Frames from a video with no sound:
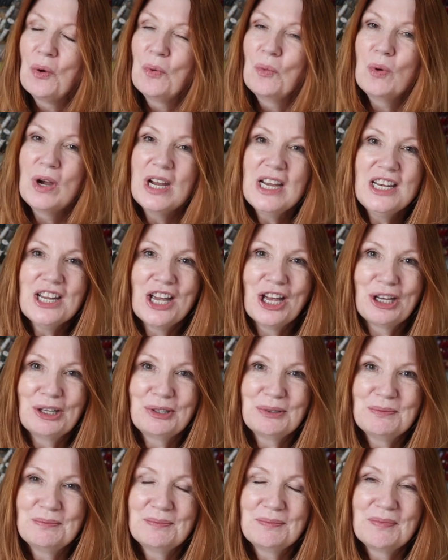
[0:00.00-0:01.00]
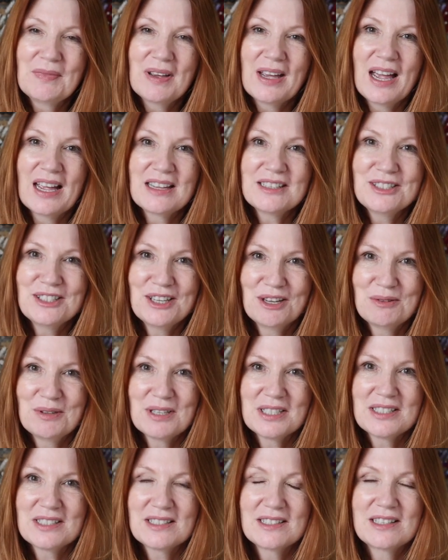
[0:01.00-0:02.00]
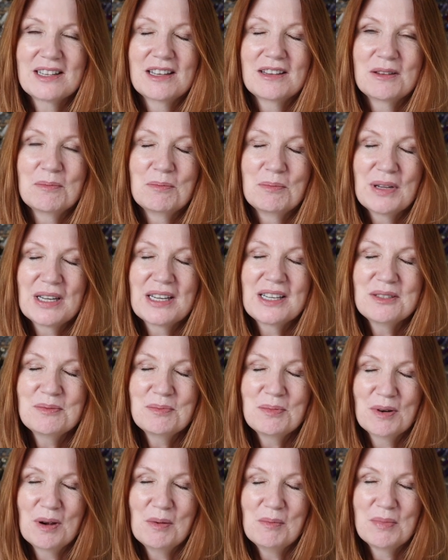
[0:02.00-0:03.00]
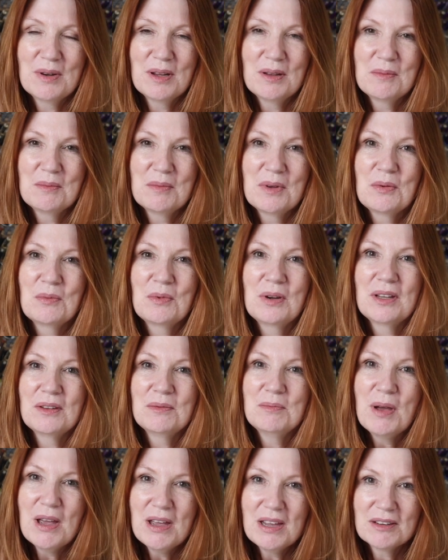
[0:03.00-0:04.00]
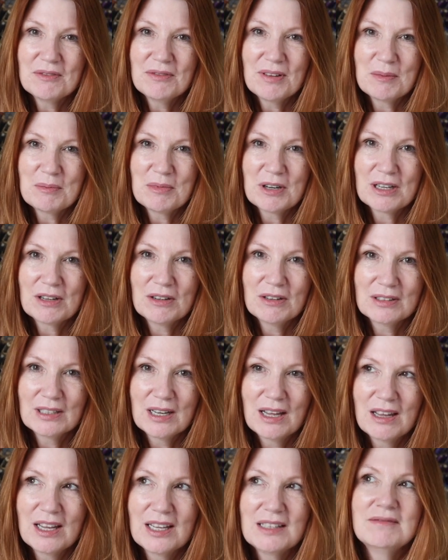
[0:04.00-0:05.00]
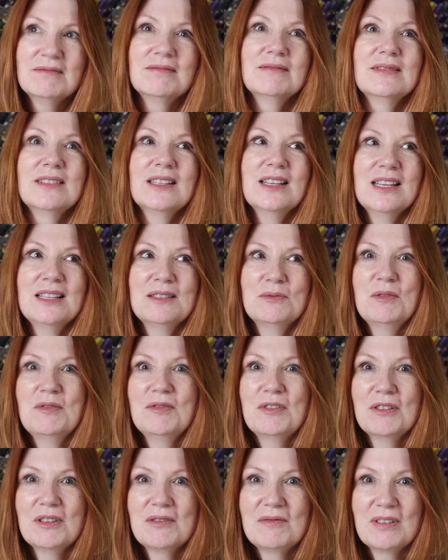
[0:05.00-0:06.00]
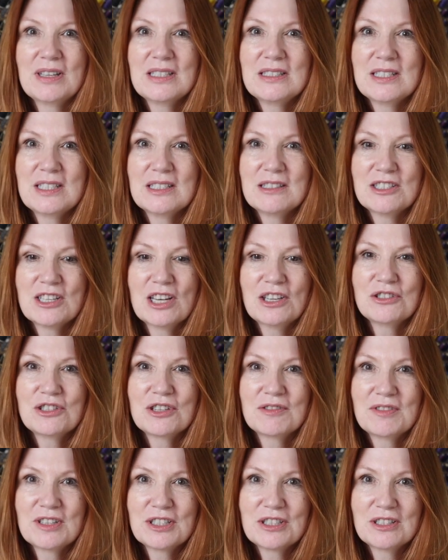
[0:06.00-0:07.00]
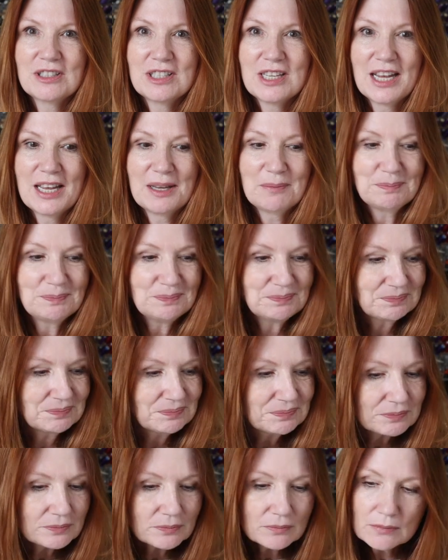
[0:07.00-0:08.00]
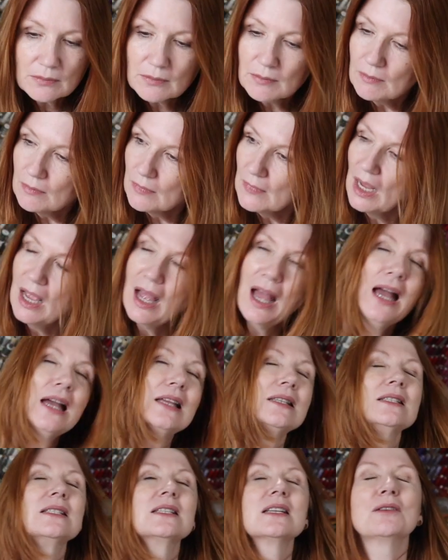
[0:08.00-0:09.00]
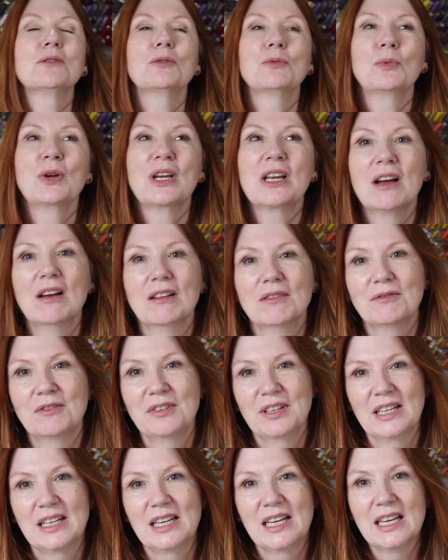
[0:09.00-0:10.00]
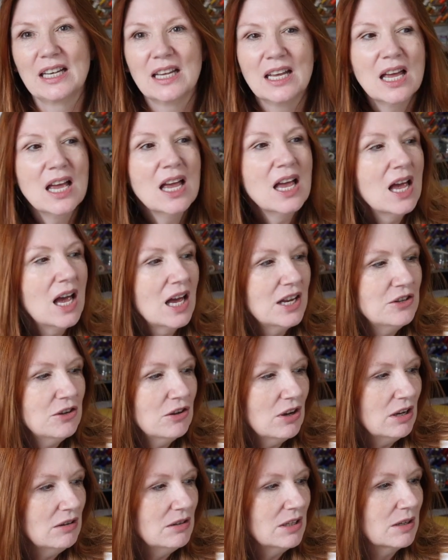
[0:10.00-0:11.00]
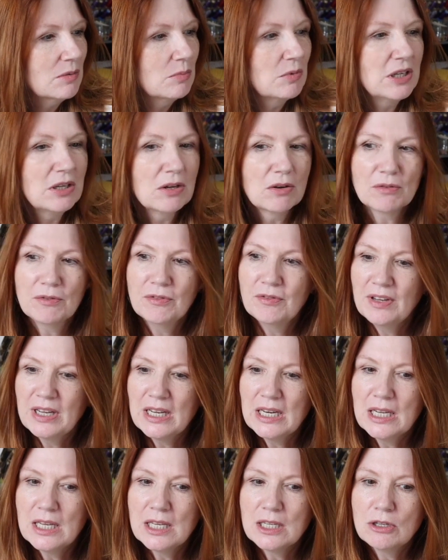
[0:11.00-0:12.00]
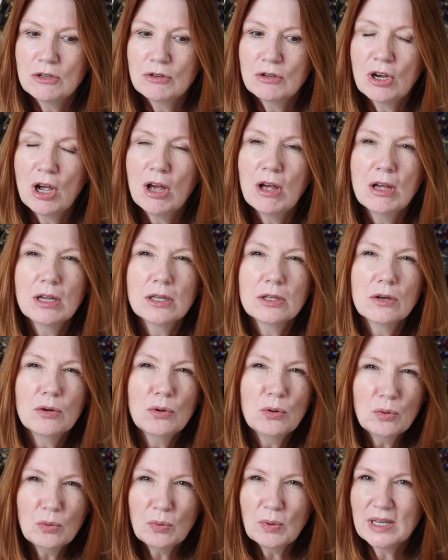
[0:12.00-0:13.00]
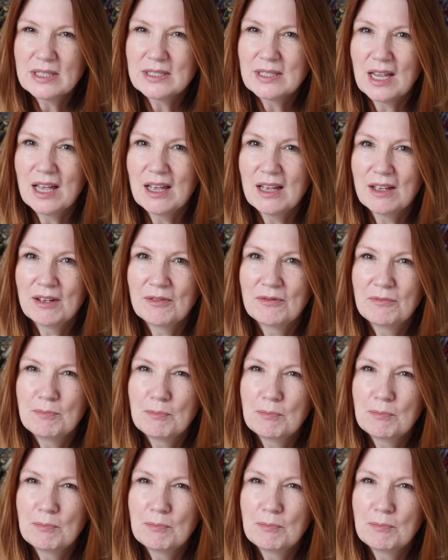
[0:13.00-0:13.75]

we know as sewists that the biggest problem with buying fabric online is we've not invented touch-o-vision yet, and we can't feel it. And not only can we not feel it, you can't always get a